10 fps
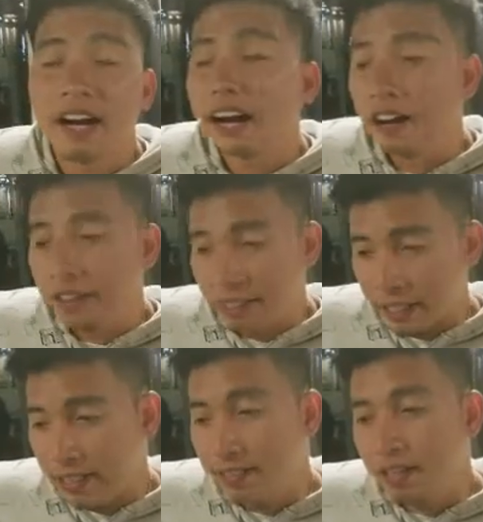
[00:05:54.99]
Uh,
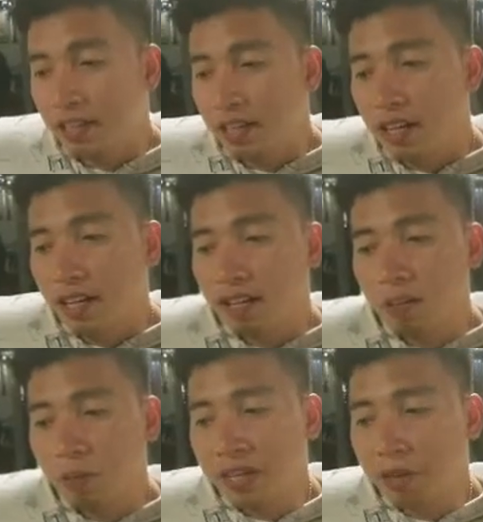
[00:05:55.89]
yes. Uh,
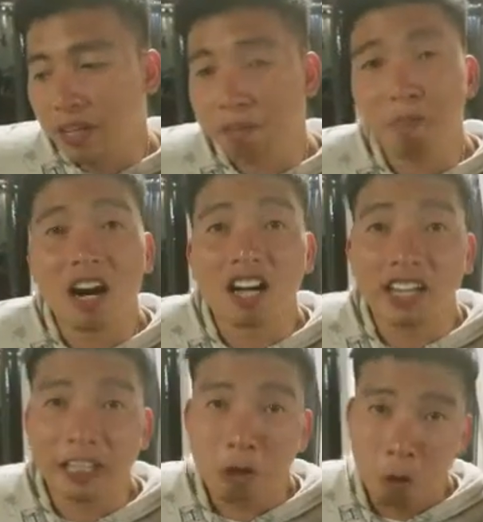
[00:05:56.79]
when you had a party
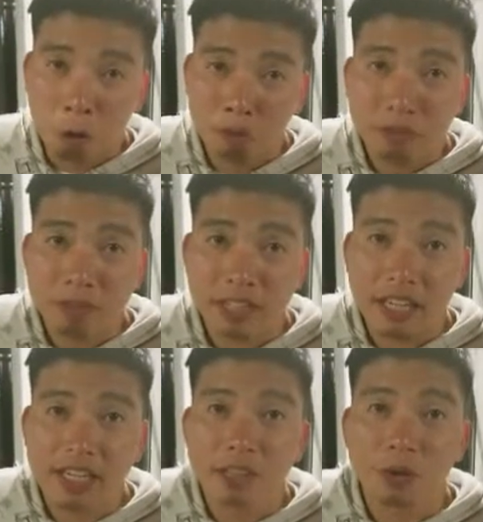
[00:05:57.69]
at home,
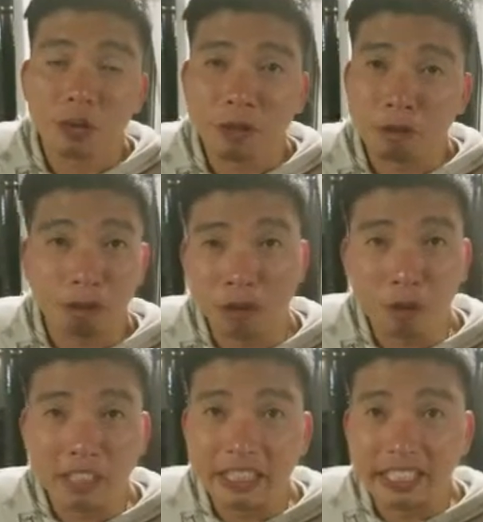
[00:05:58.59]
yeah. So okay. you not
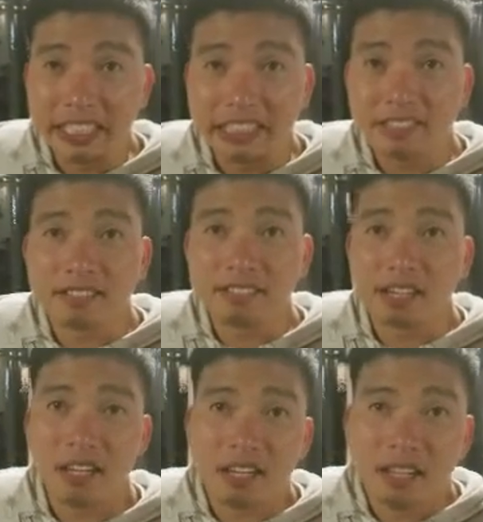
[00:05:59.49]
only eat uh,
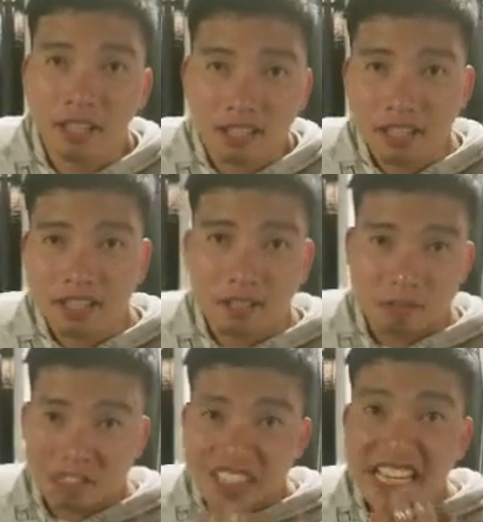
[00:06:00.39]
uh,
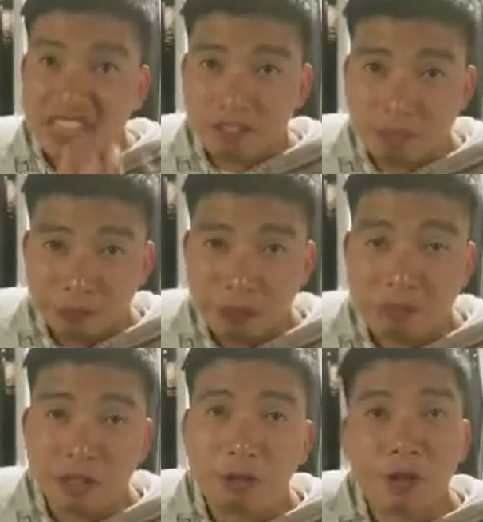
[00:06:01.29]
but taste the food,
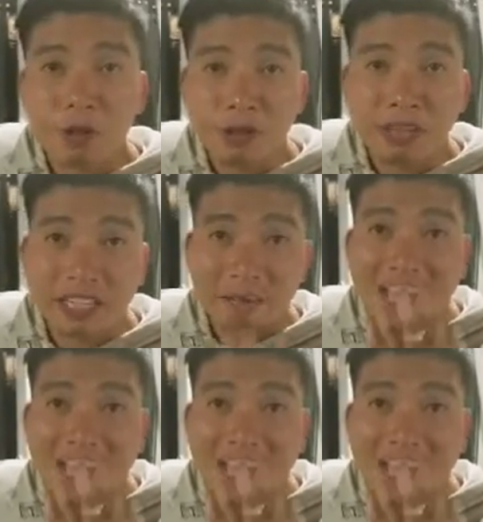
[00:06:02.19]
we also eat by